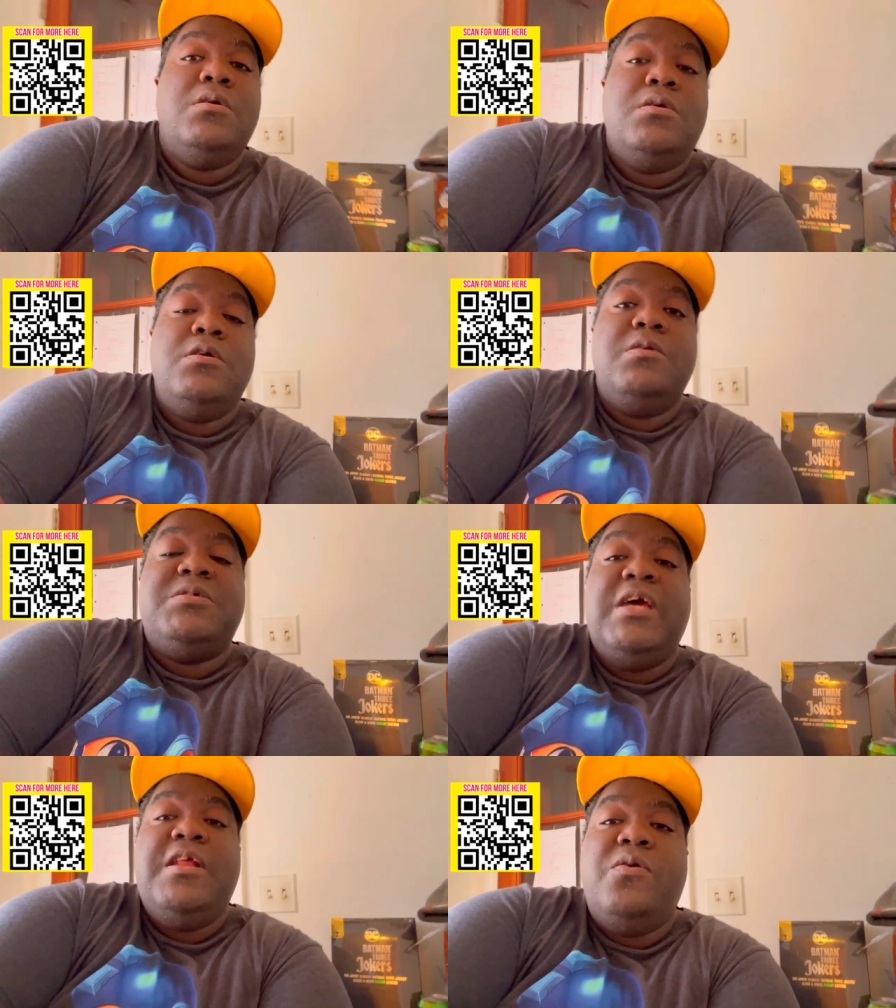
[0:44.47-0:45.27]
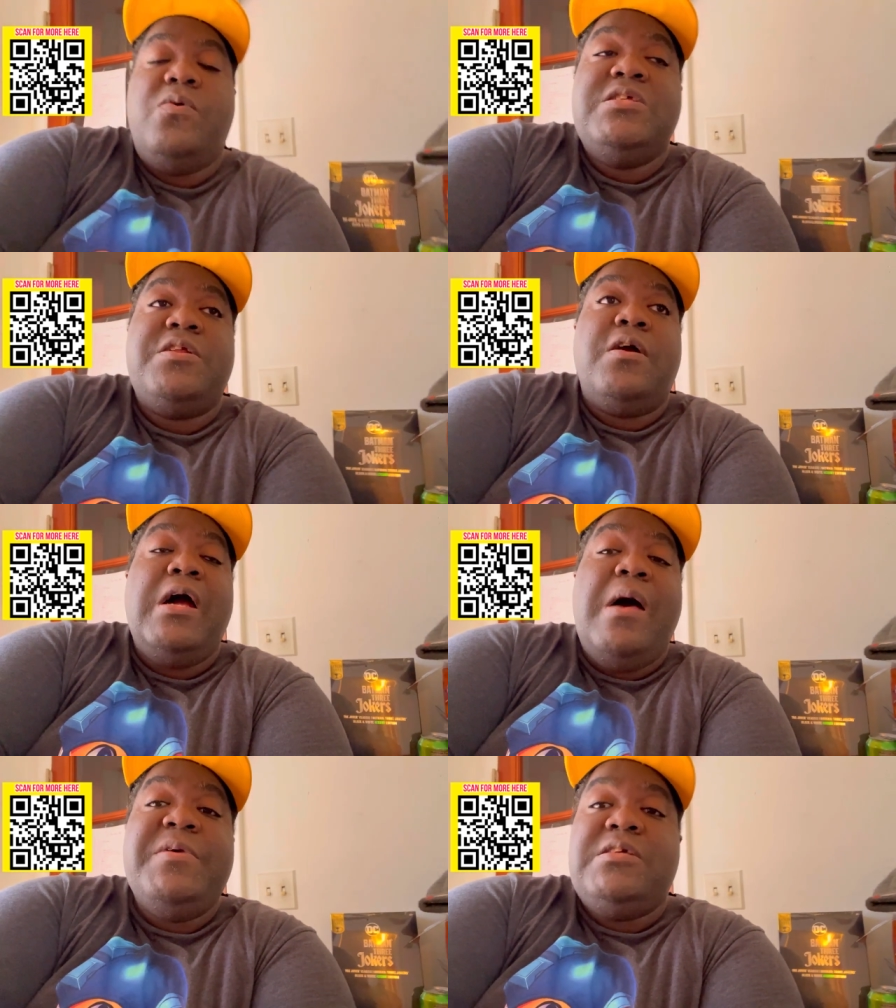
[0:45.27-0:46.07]
You know what I'm saying? And the ones that are
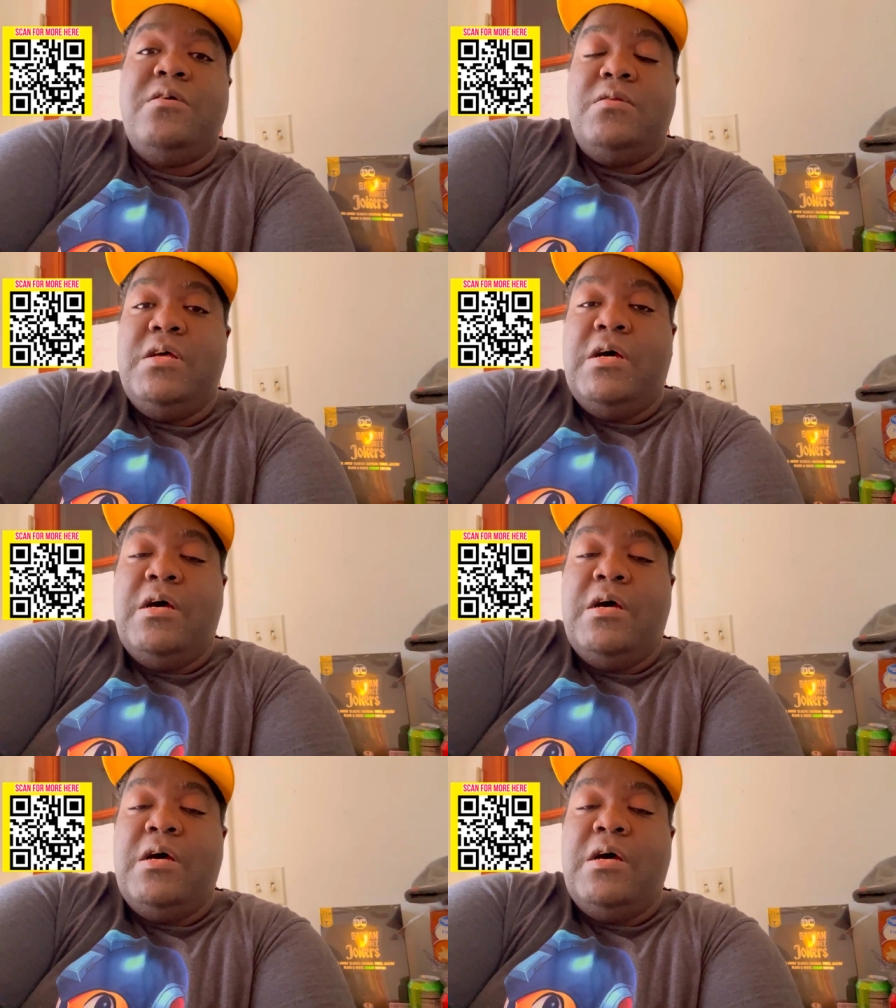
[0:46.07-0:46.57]
commenting on the